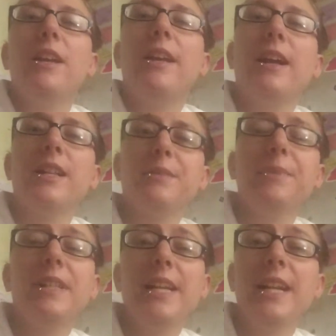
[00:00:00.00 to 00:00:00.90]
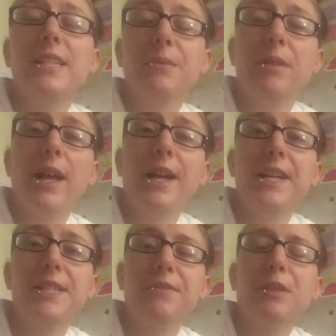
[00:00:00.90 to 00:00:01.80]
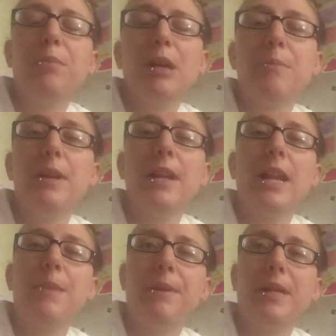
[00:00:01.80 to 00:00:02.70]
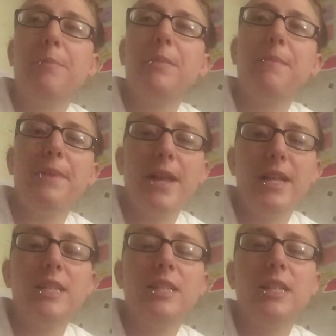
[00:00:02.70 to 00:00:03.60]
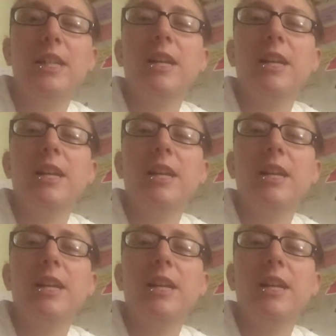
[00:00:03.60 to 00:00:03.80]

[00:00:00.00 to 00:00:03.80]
I got some cleaning supplies for the apartment, and I picked up my meds.